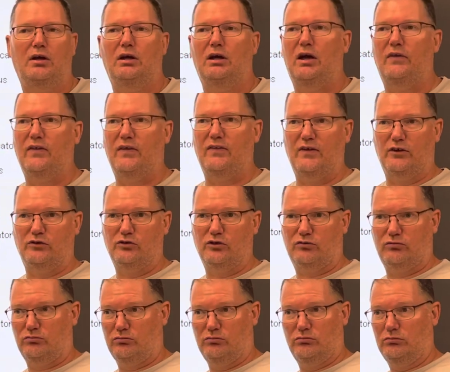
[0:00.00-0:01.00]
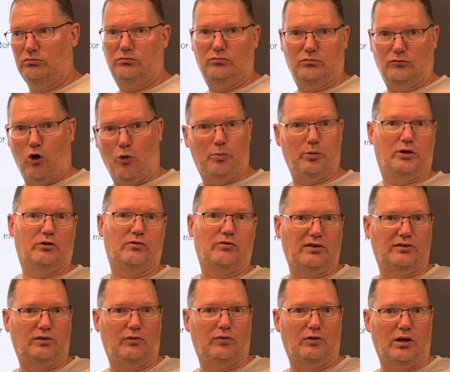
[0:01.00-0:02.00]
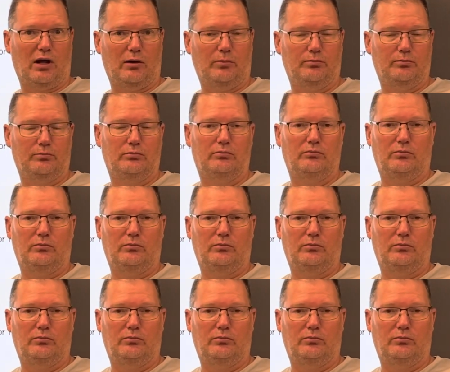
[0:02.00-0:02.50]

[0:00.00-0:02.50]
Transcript: And then they'll just open the rest of it up,